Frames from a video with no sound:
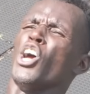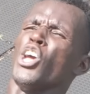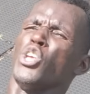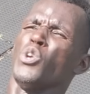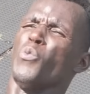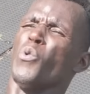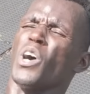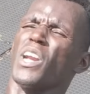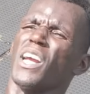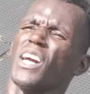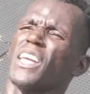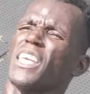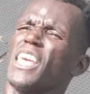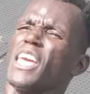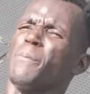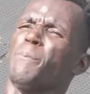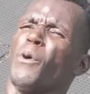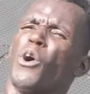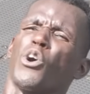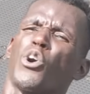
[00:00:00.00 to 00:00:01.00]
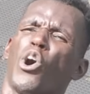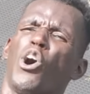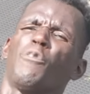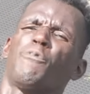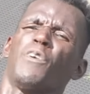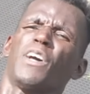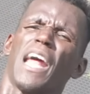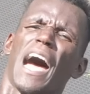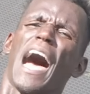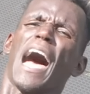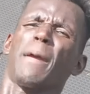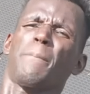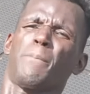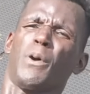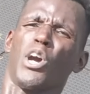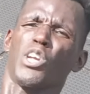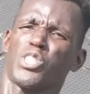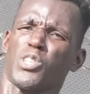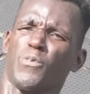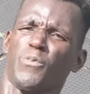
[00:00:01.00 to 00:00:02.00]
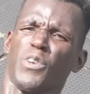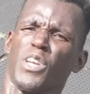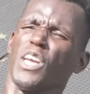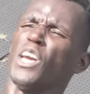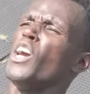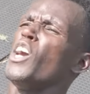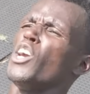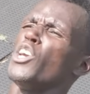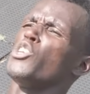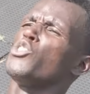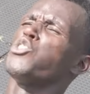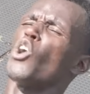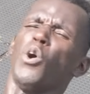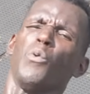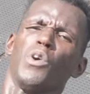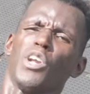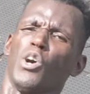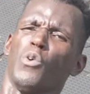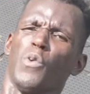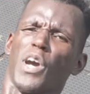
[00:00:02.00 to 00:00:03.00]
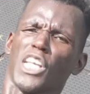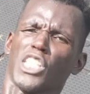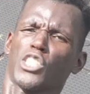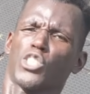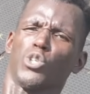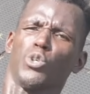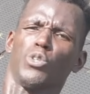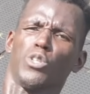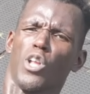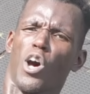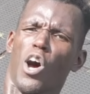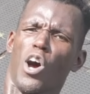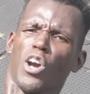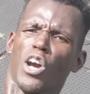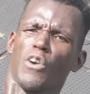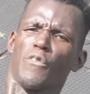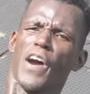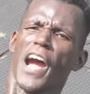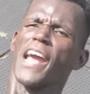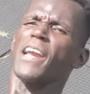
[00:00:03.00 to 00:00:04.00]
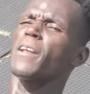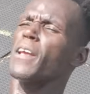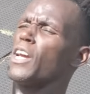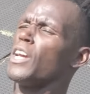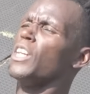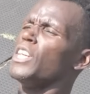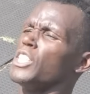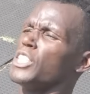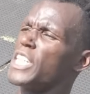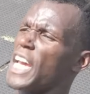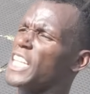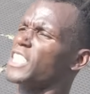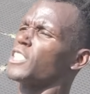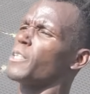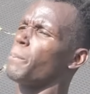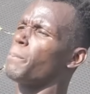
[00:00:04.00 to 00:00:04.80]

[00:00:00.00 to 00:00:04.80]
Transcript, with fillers: You want to keep on going for the hypertrophy. You don't want to wait too long, all right? Chase the